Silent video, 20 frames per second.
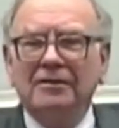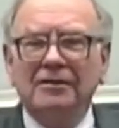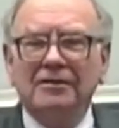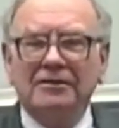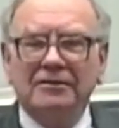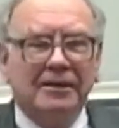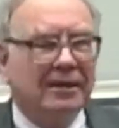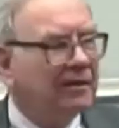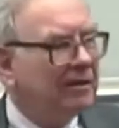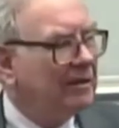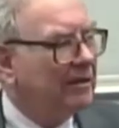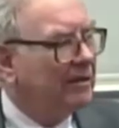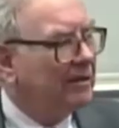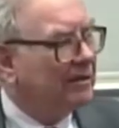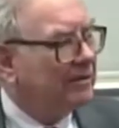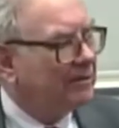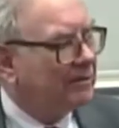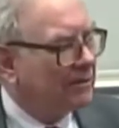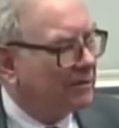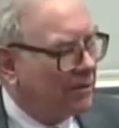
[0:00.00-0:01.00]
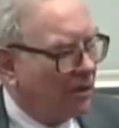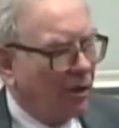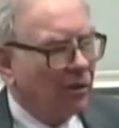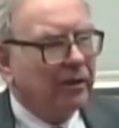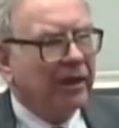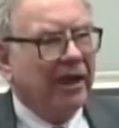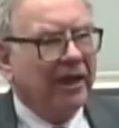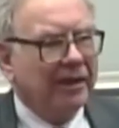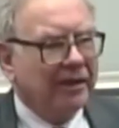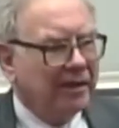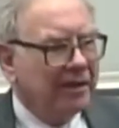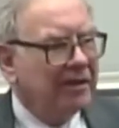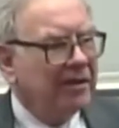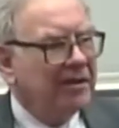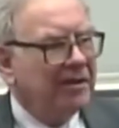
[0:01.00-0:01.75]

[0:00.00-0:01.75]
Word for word: This is the only microphone okay. Right here.